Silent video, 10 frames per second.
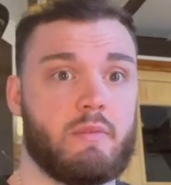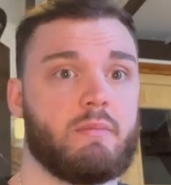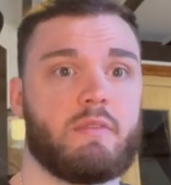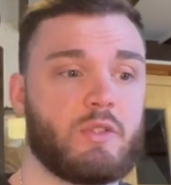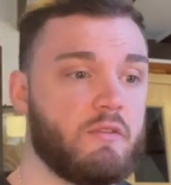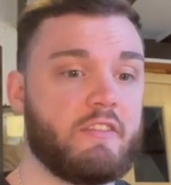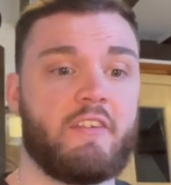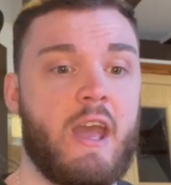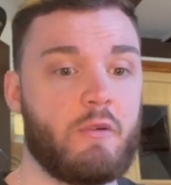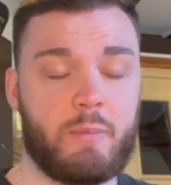sort of
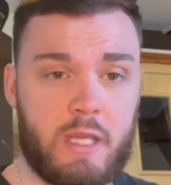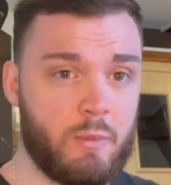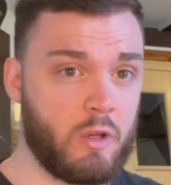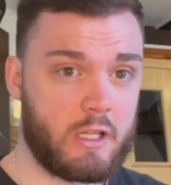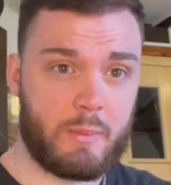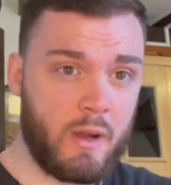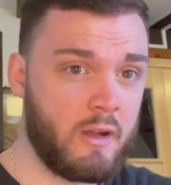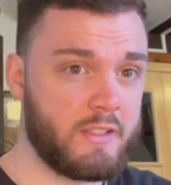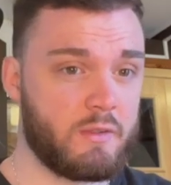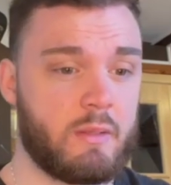affair with people, like in a
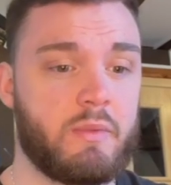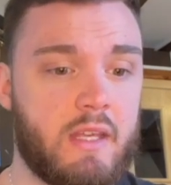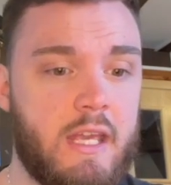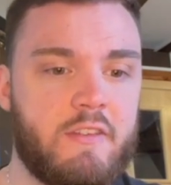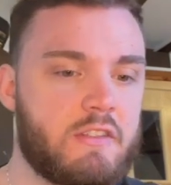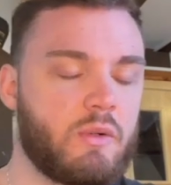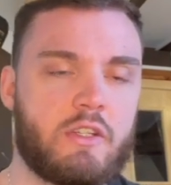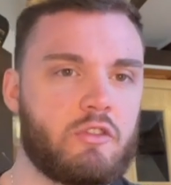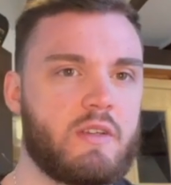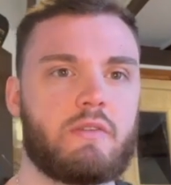party or something, if it's not
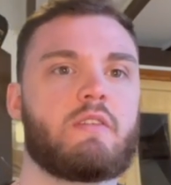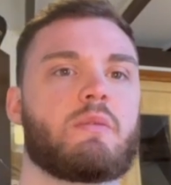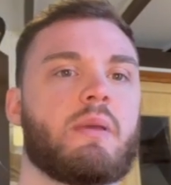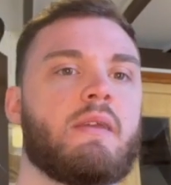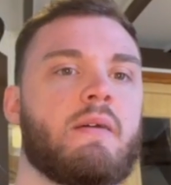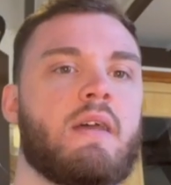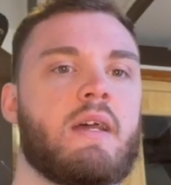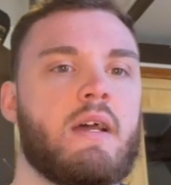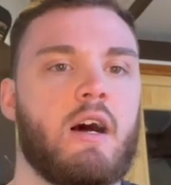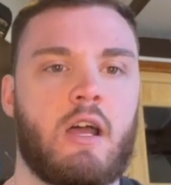interesting to me,
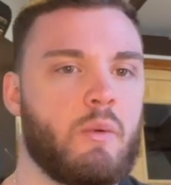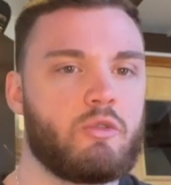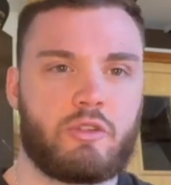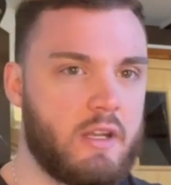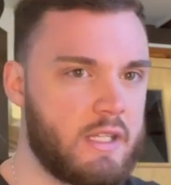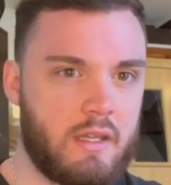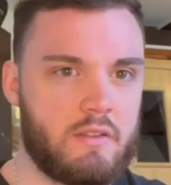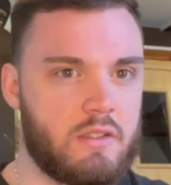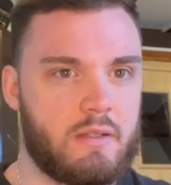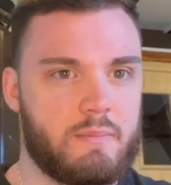I won't try and
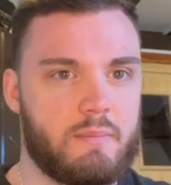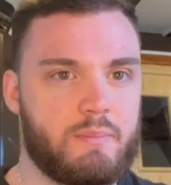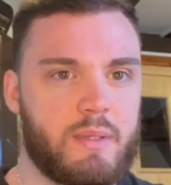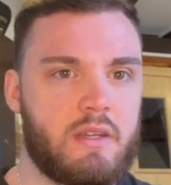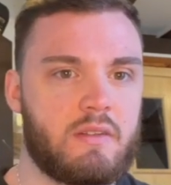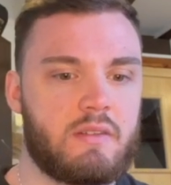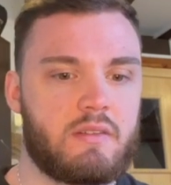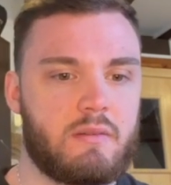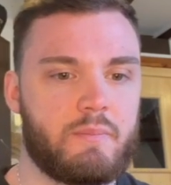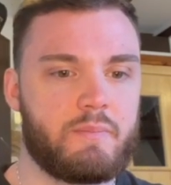engage in it,
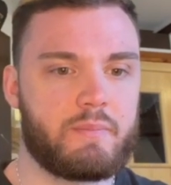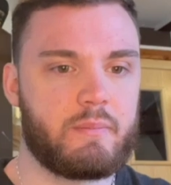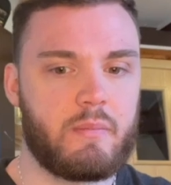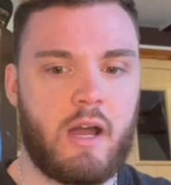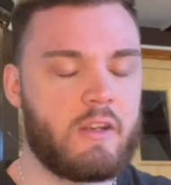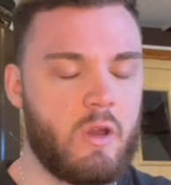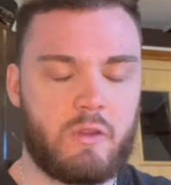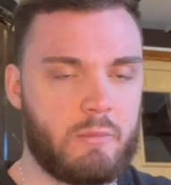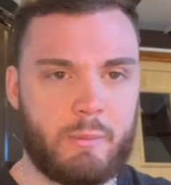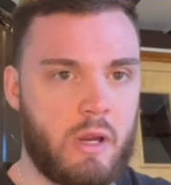because I know
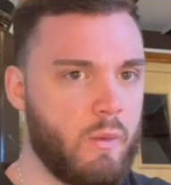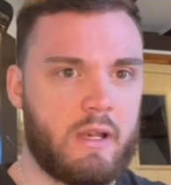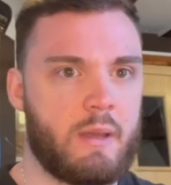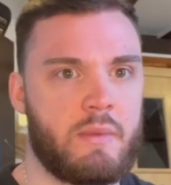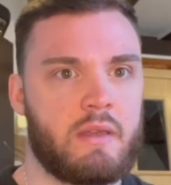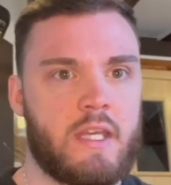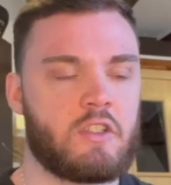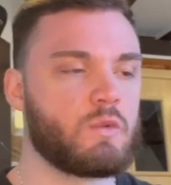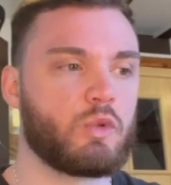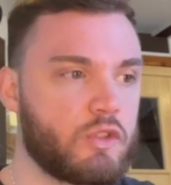that my brain won't let me. It
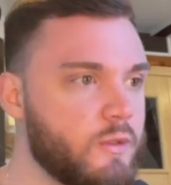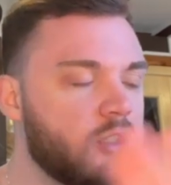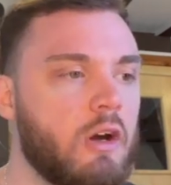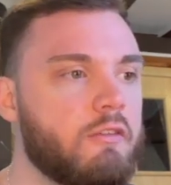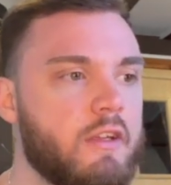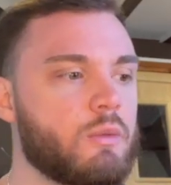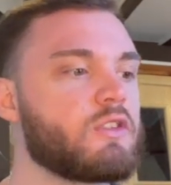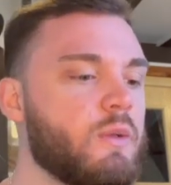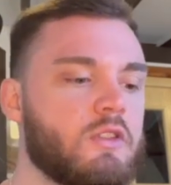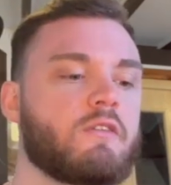just will switch off. It will
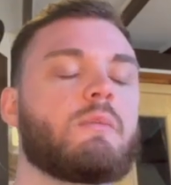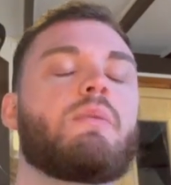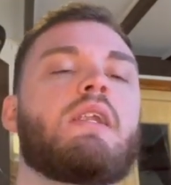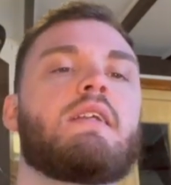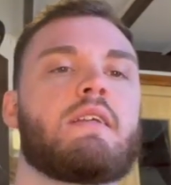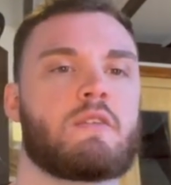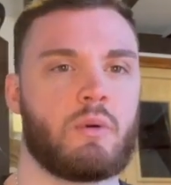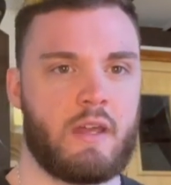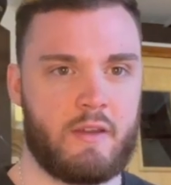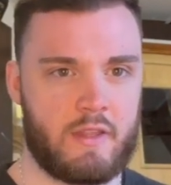switch off completely to
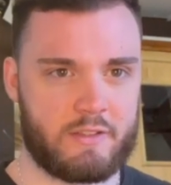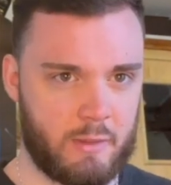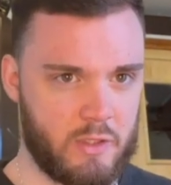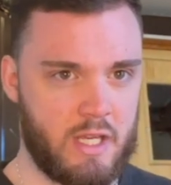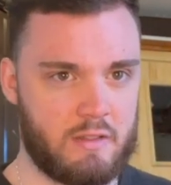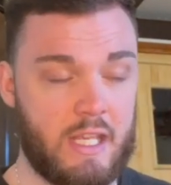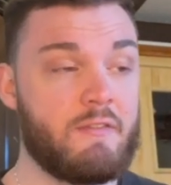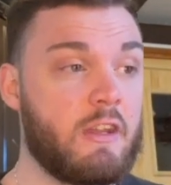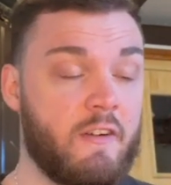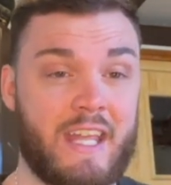whatever that subject is,
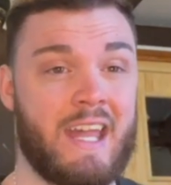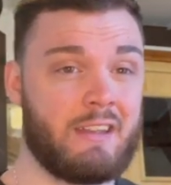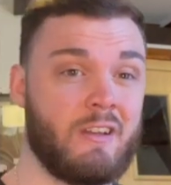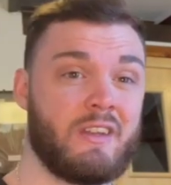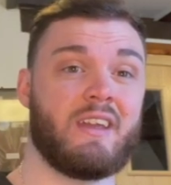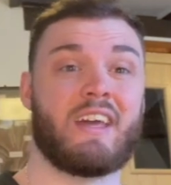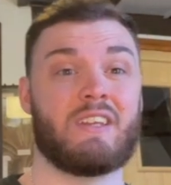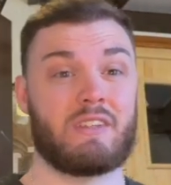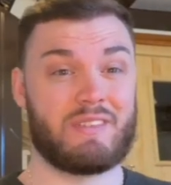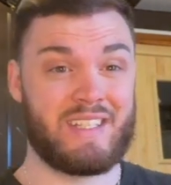even if I can learn it and
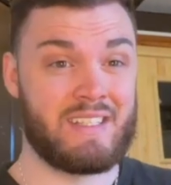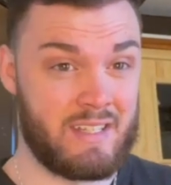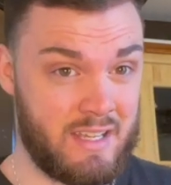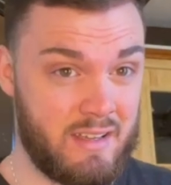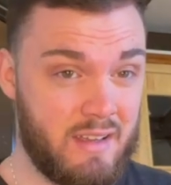even if it's easy.